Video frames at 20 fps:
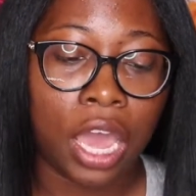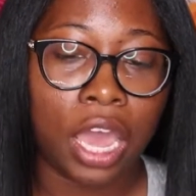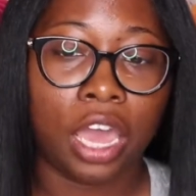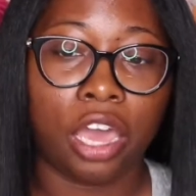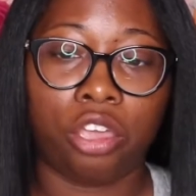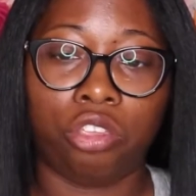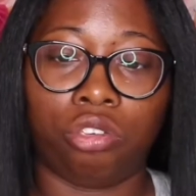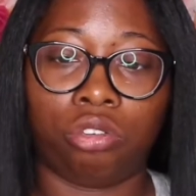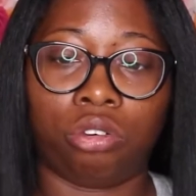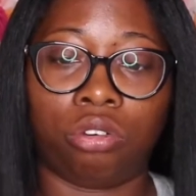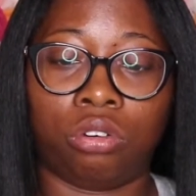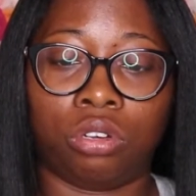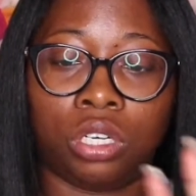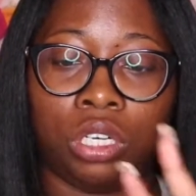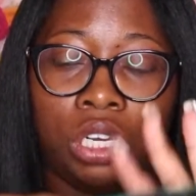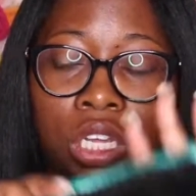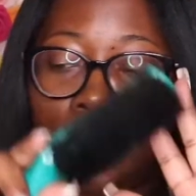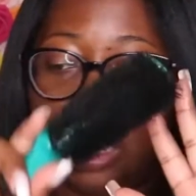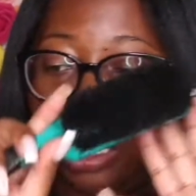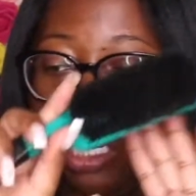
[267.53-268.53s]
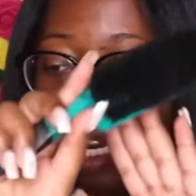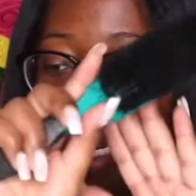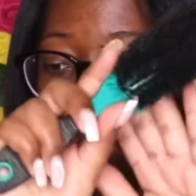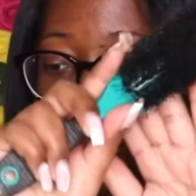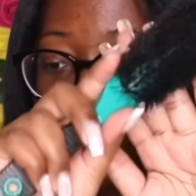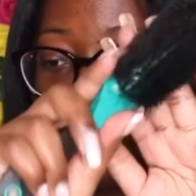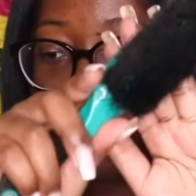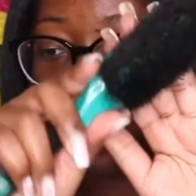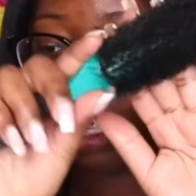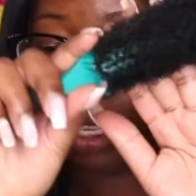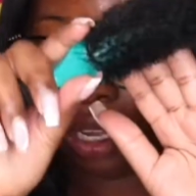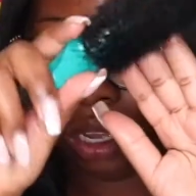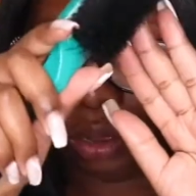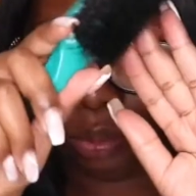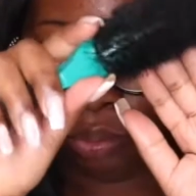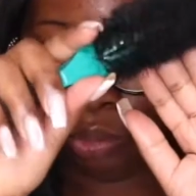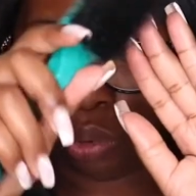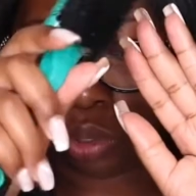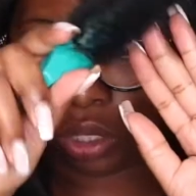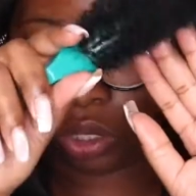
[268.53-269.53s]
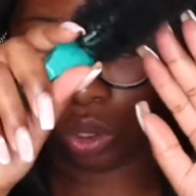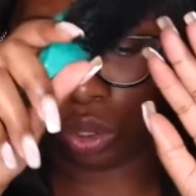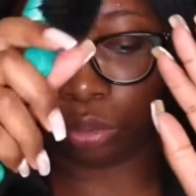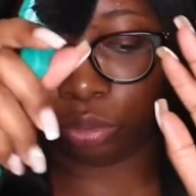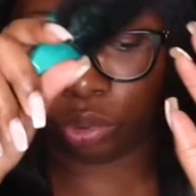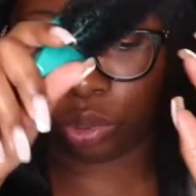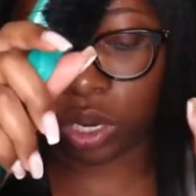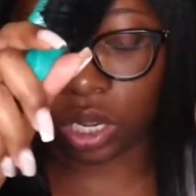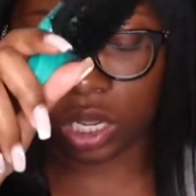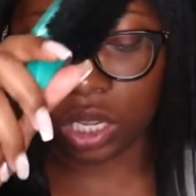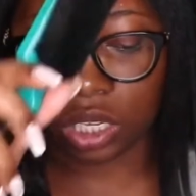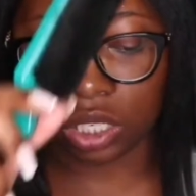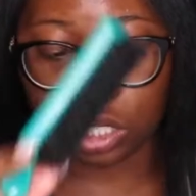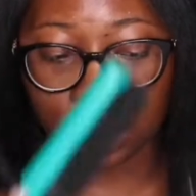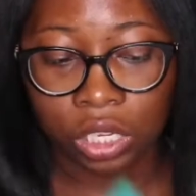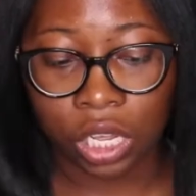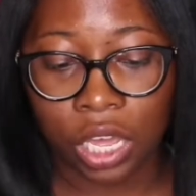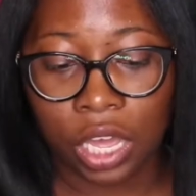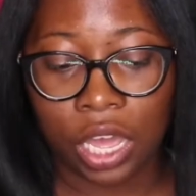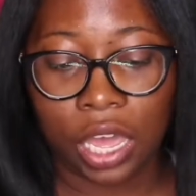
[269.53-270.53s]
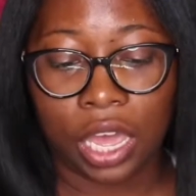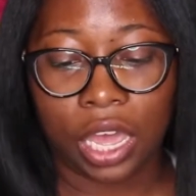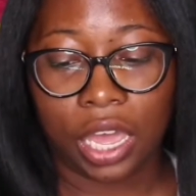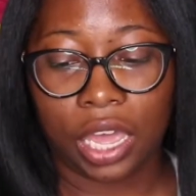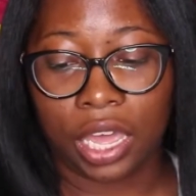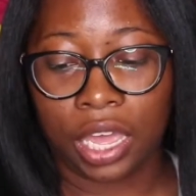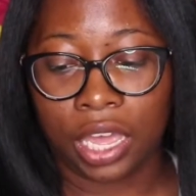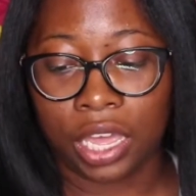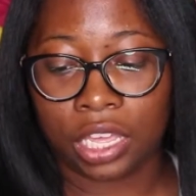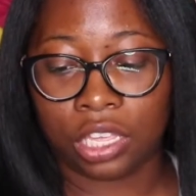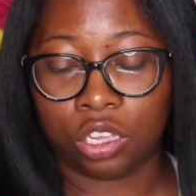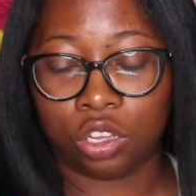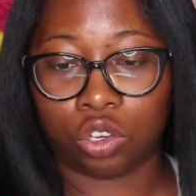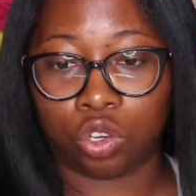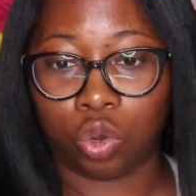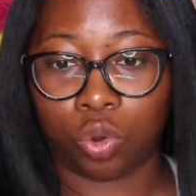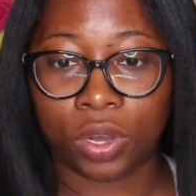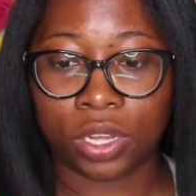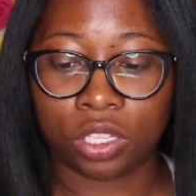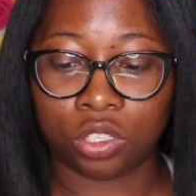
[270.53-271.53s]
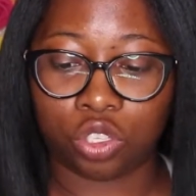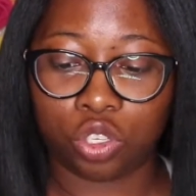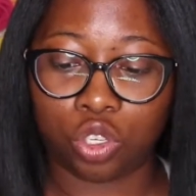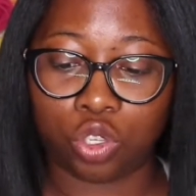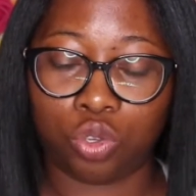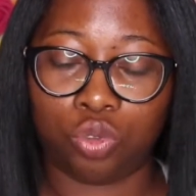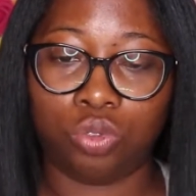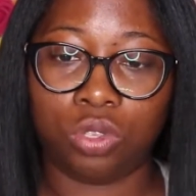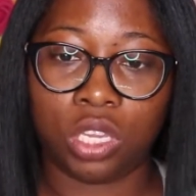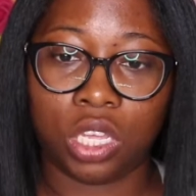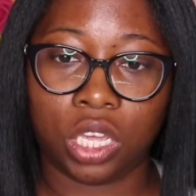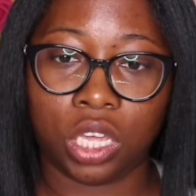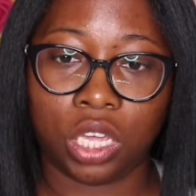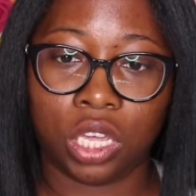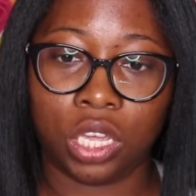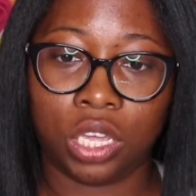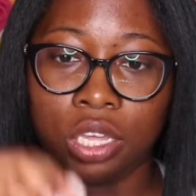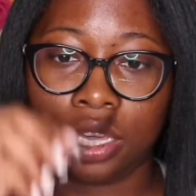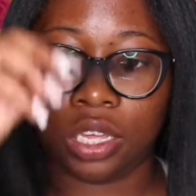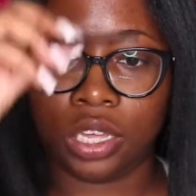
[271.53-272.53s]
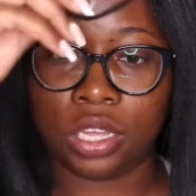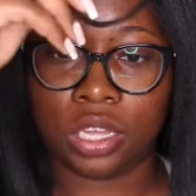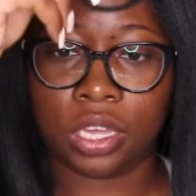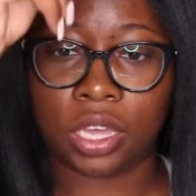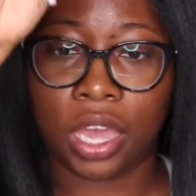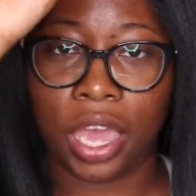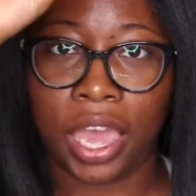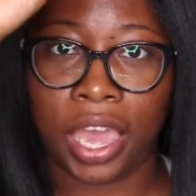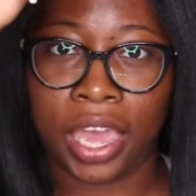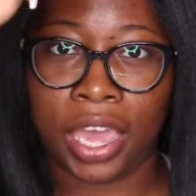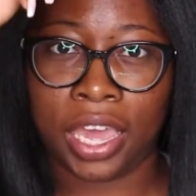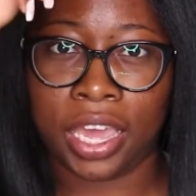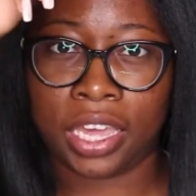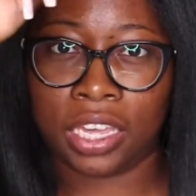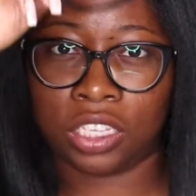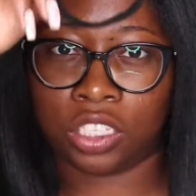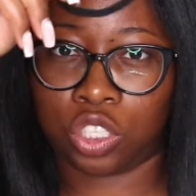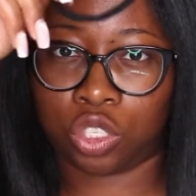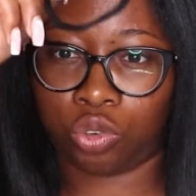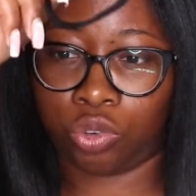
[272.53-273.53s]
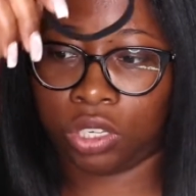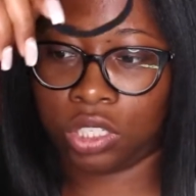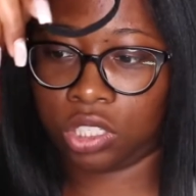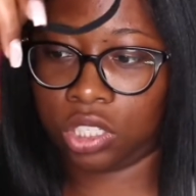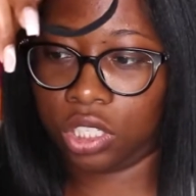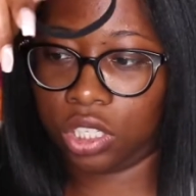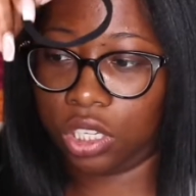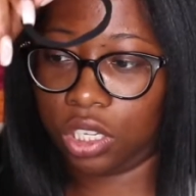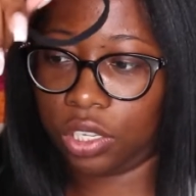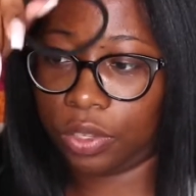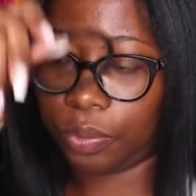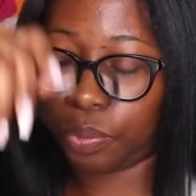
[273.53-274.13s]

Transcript: And you're going to need a nice bristle brush, and you're going to need a scrunchie.